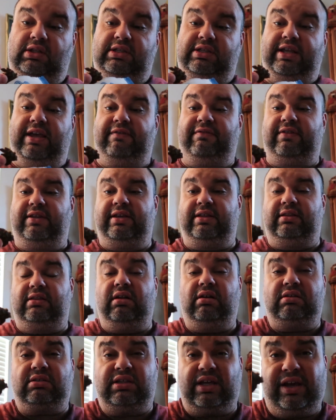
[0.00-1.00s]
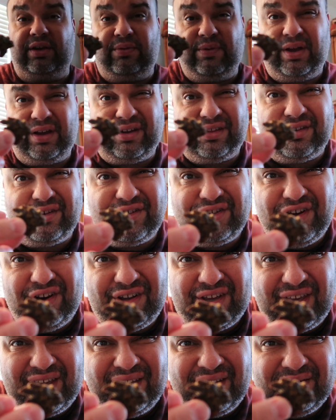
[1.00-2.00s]
Definitely looks like regular
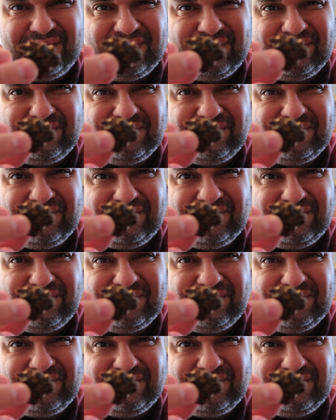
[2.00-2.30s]
jerky.